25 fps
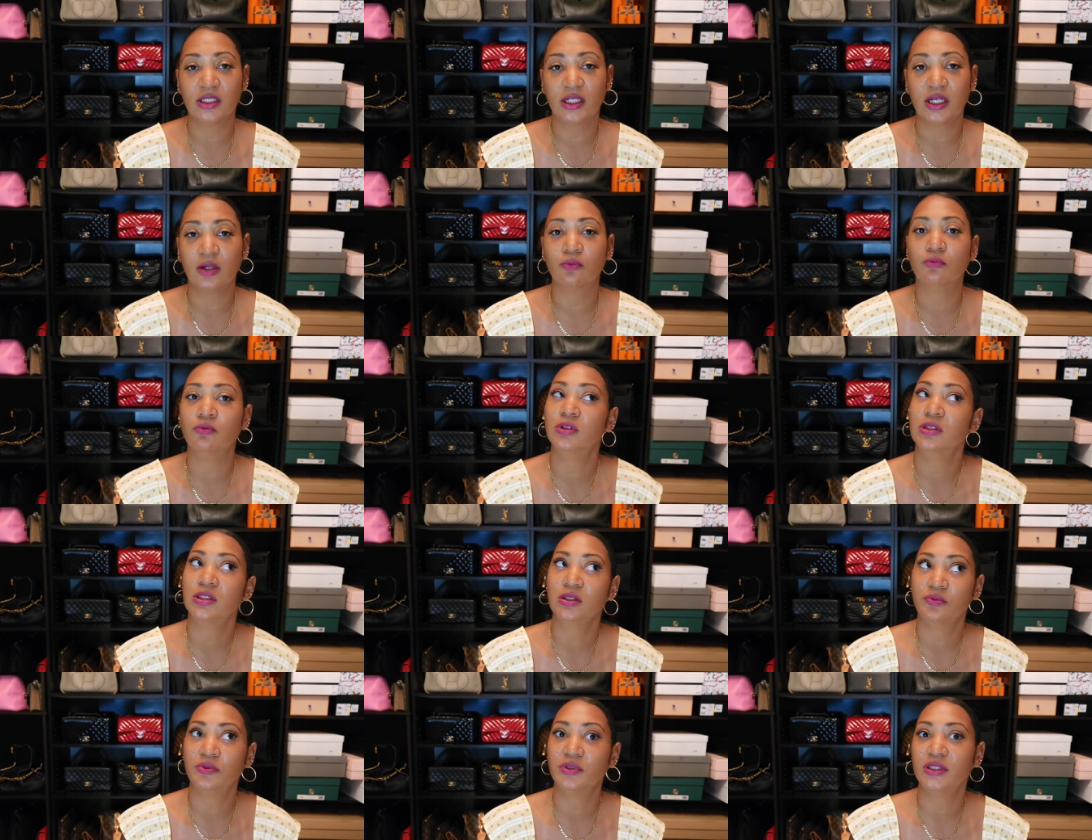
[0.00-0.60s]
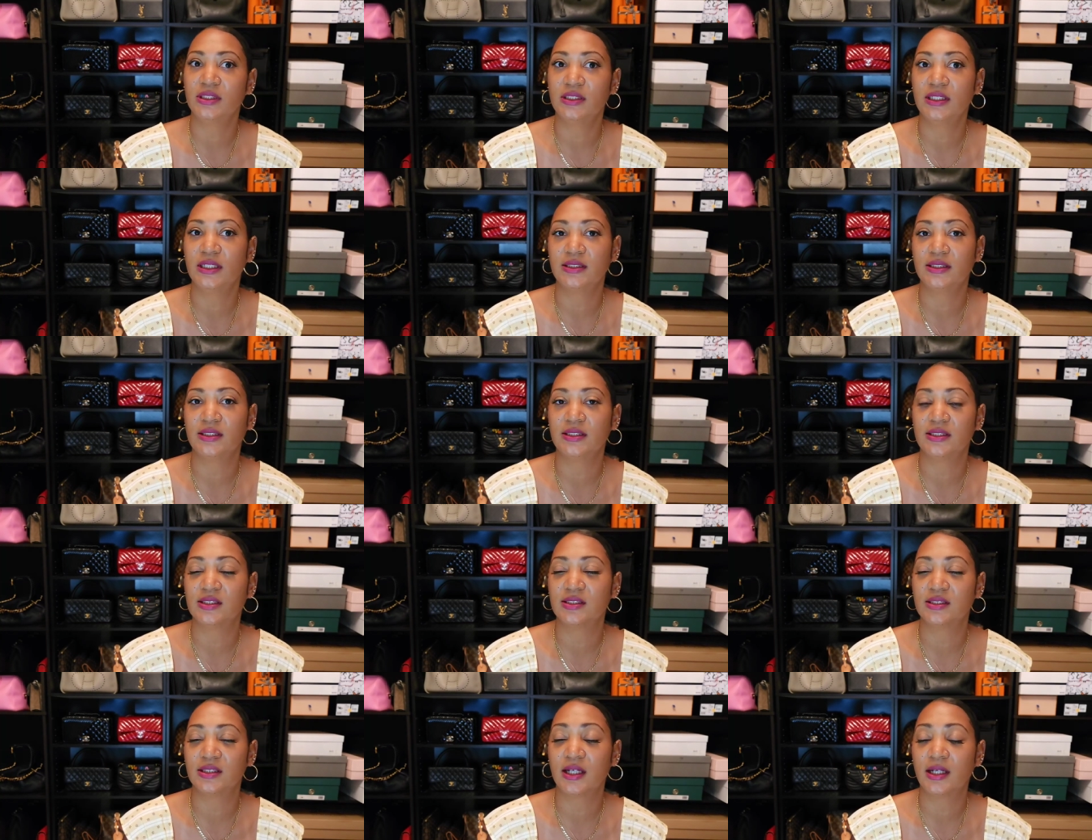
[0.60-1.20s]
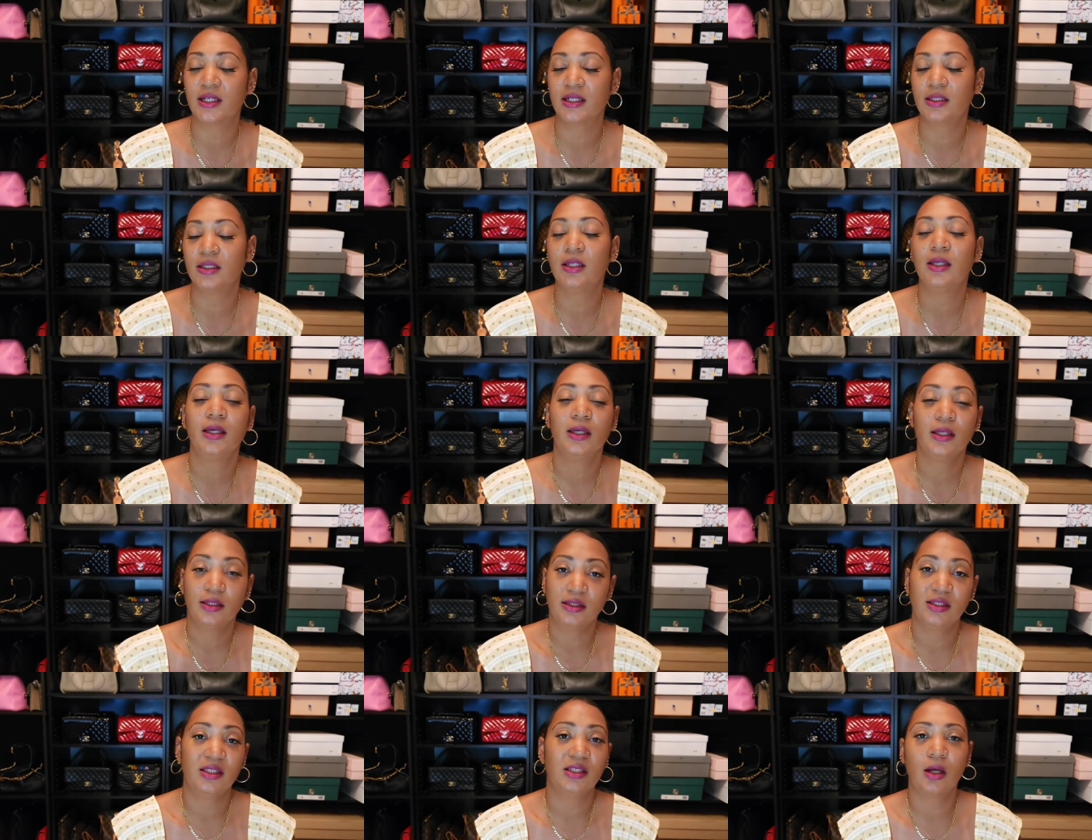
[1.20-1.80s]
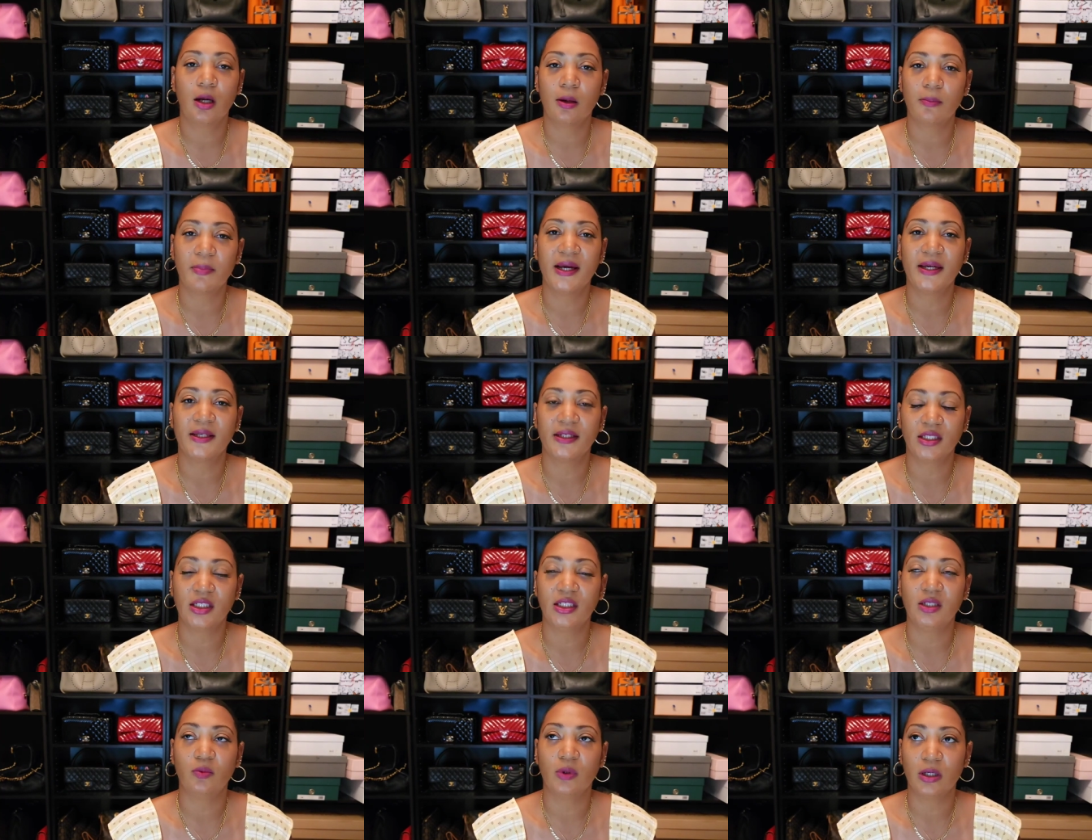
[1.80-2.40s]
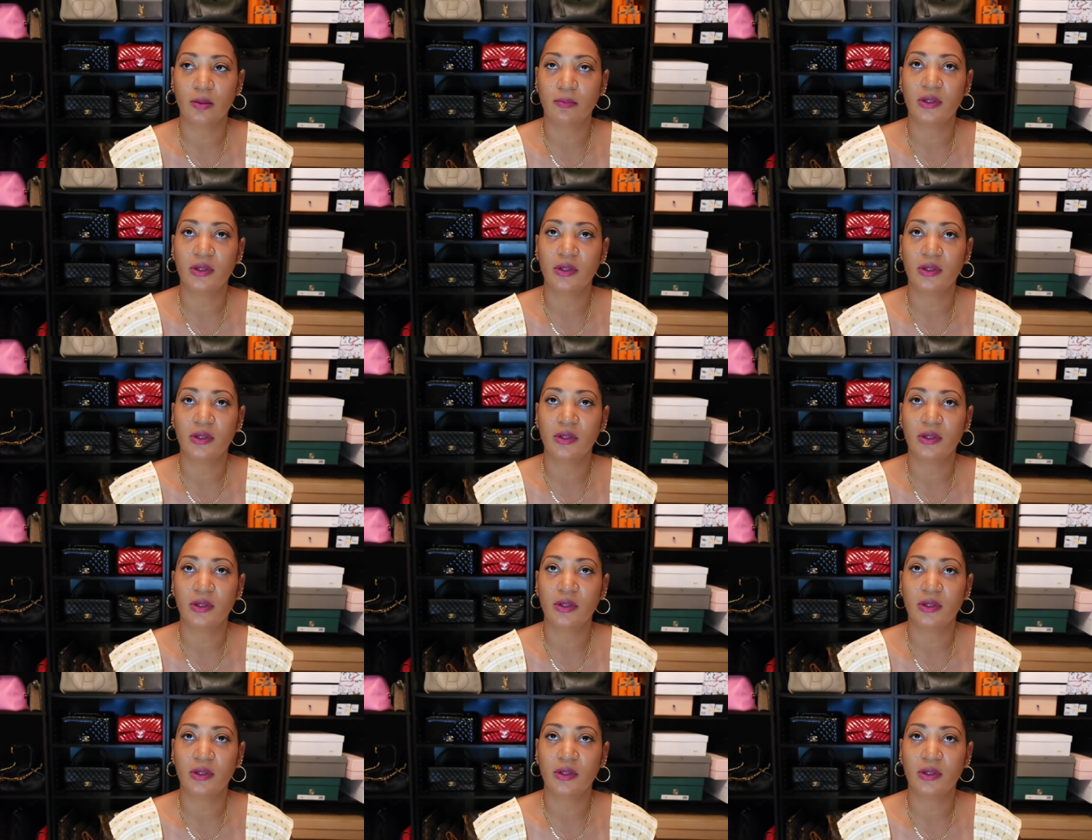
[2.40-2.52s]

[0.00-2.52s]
I really, really like the design, then I'll buy it anyway.